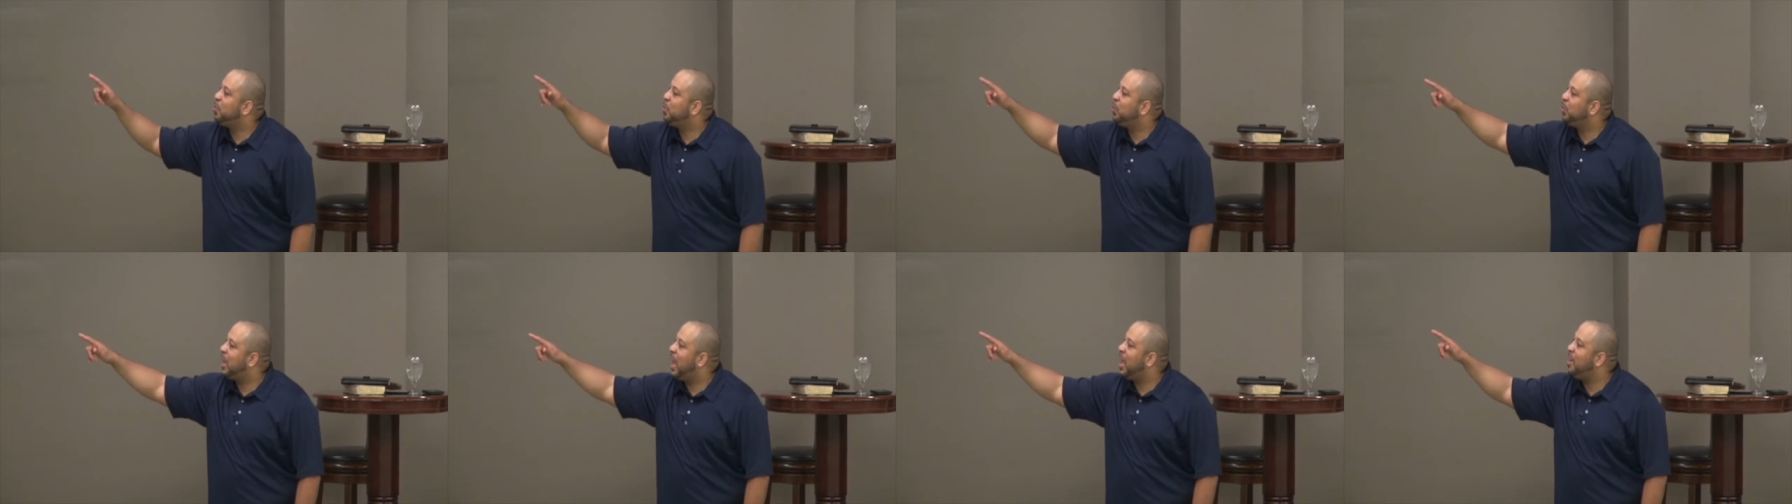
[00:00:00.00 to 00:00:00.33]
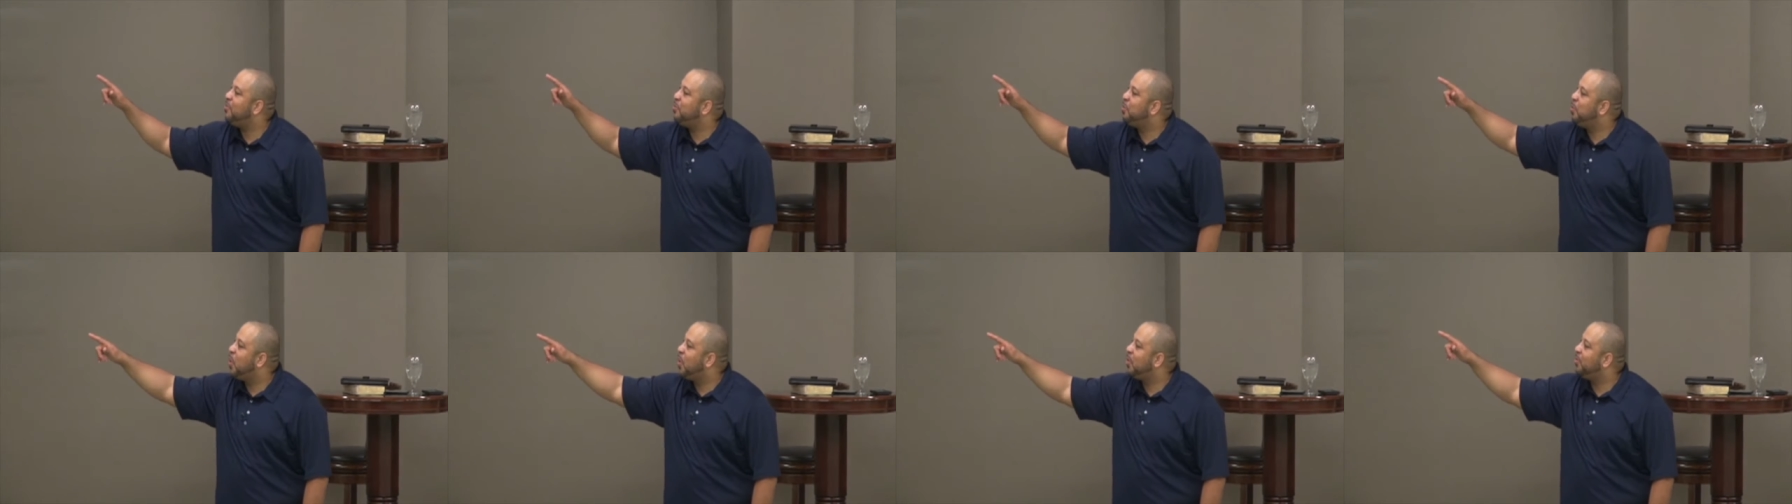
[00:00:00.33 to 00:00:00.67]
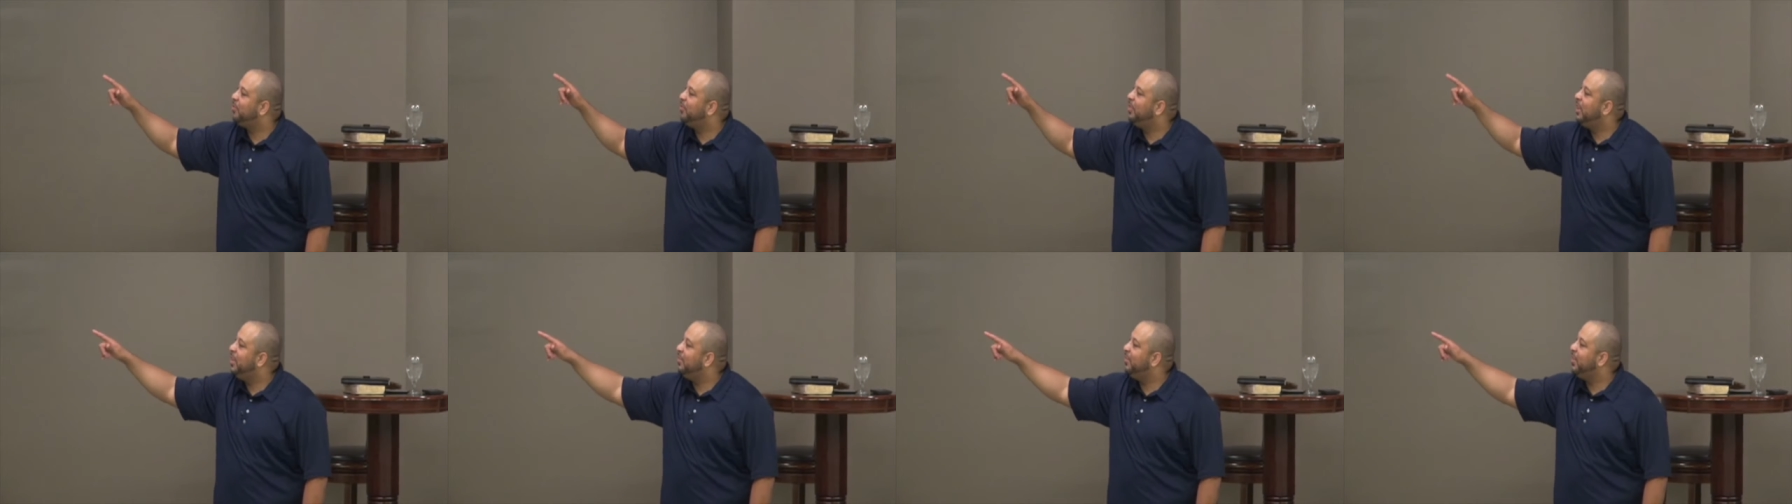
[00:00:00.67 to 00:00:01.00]
life worth
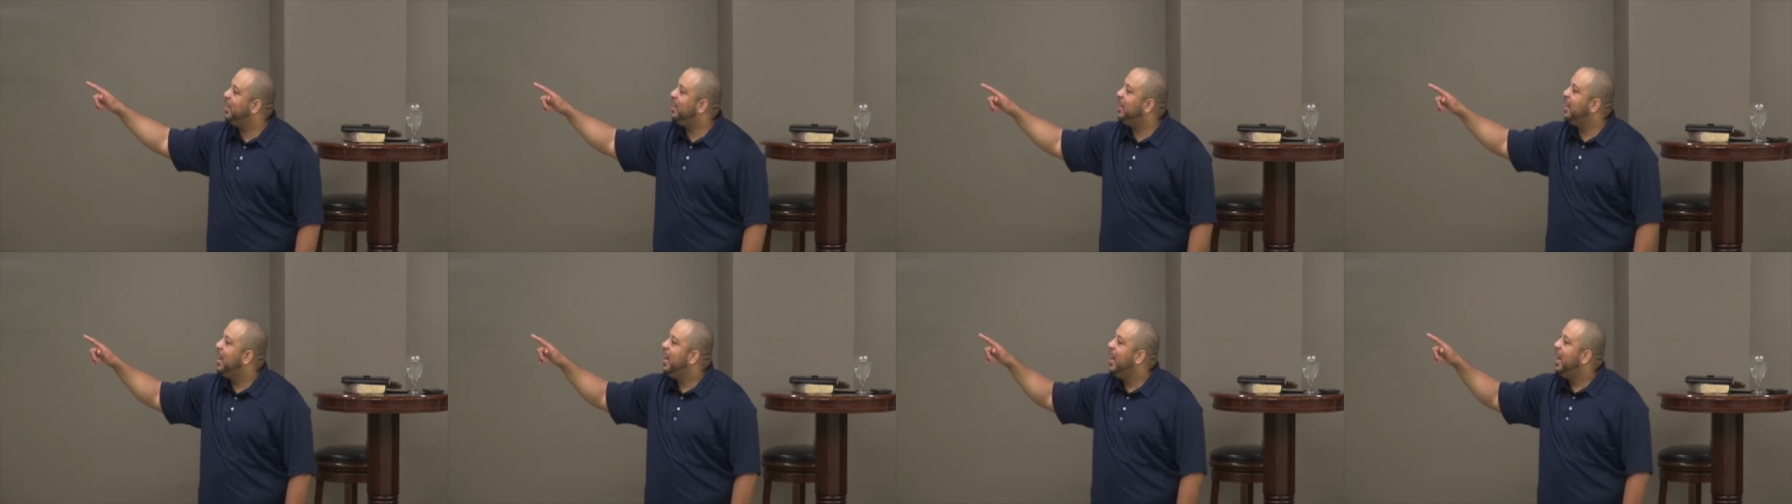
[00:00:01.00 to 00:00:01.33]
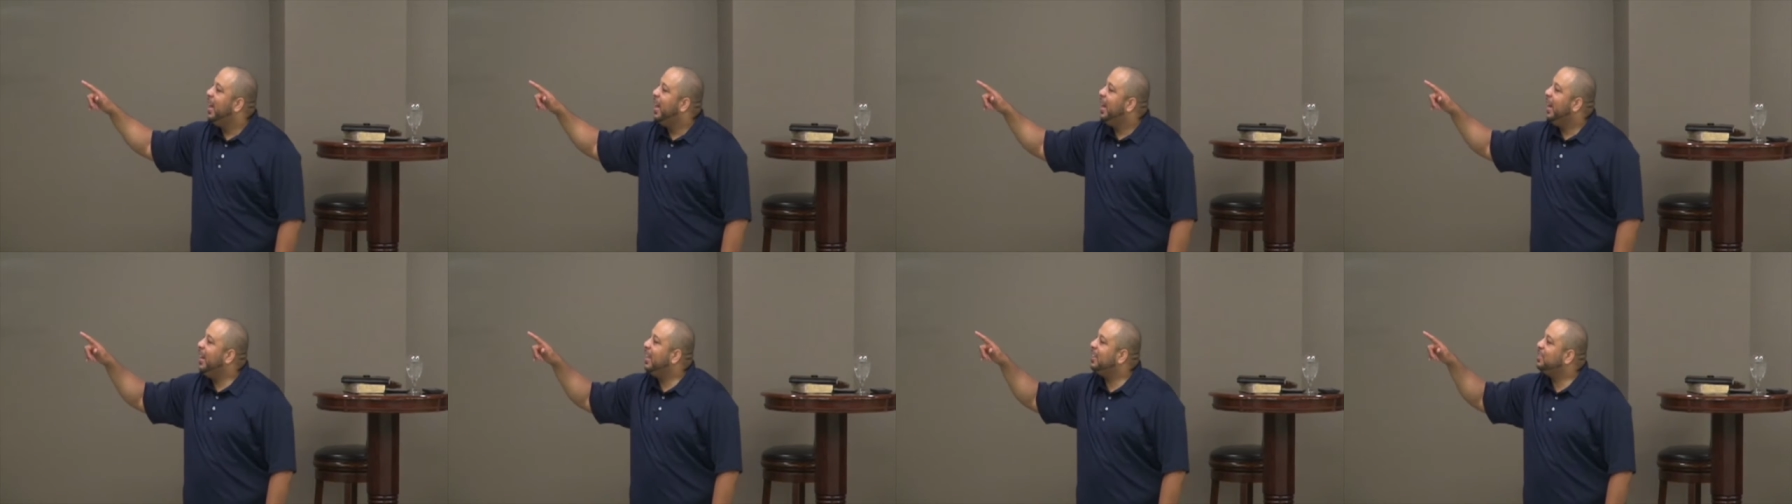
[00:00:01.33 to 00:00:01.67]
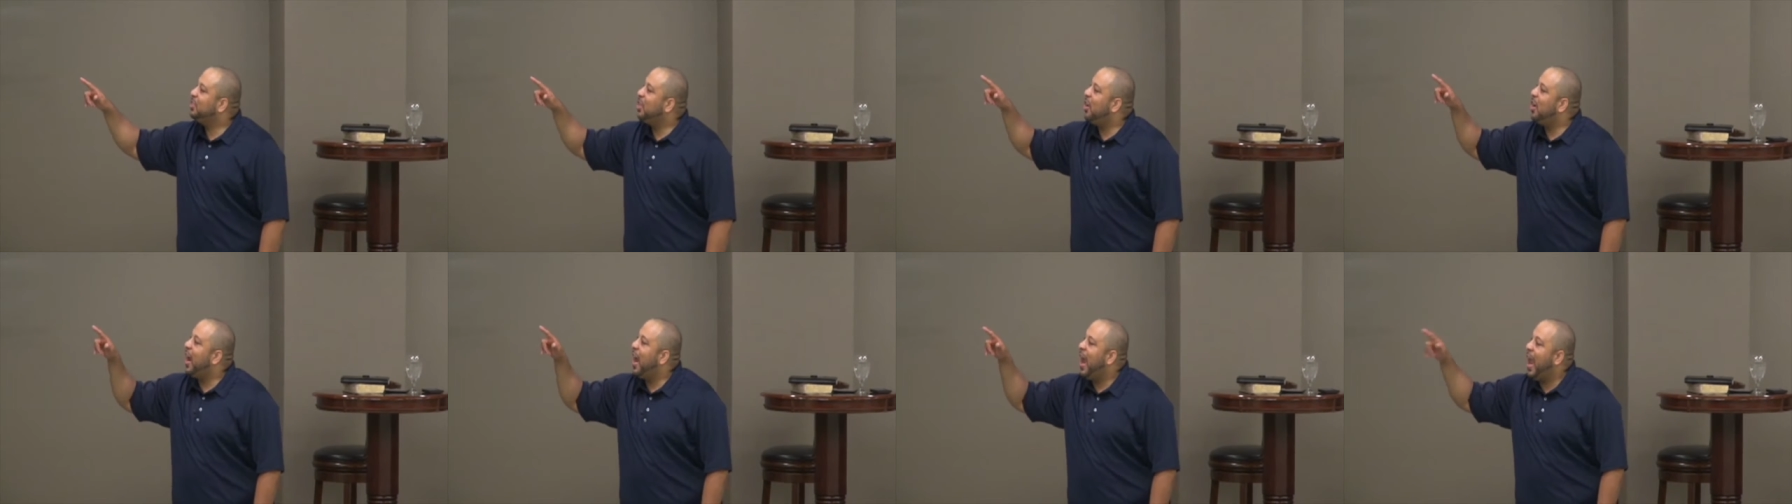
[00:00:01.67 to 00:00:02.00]
living. It's
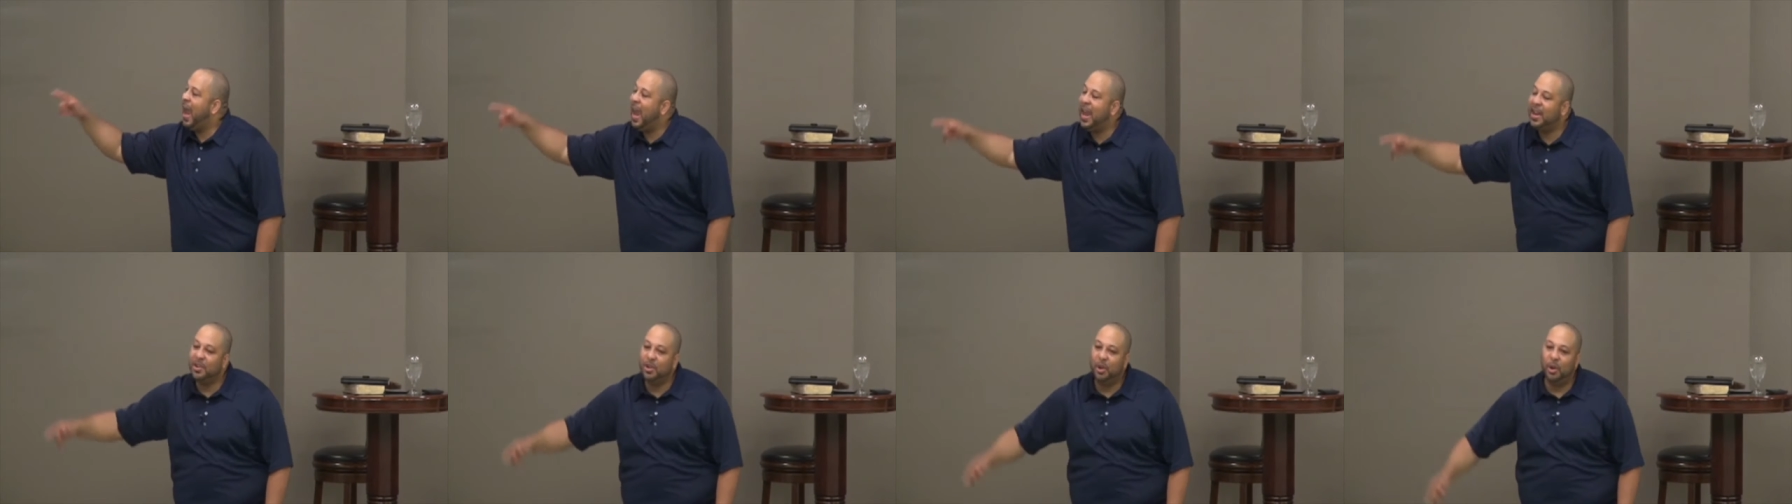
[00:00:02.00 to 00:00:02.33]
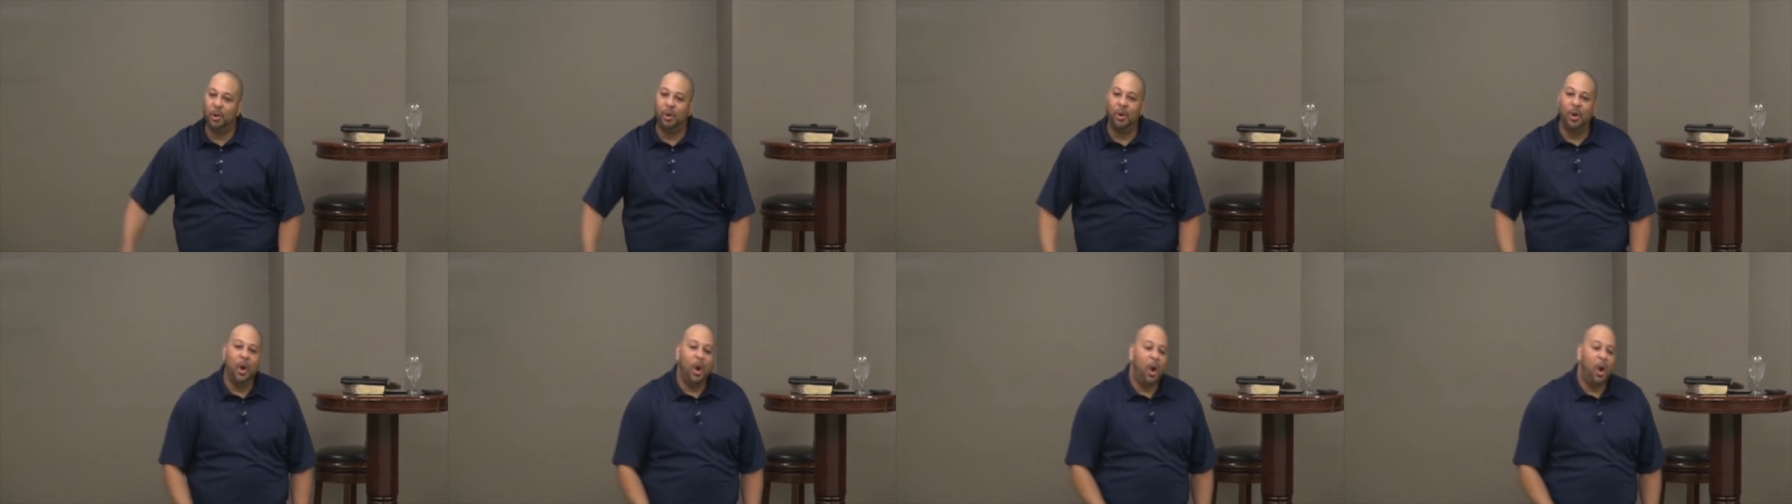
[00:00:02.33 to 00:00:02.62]
our handle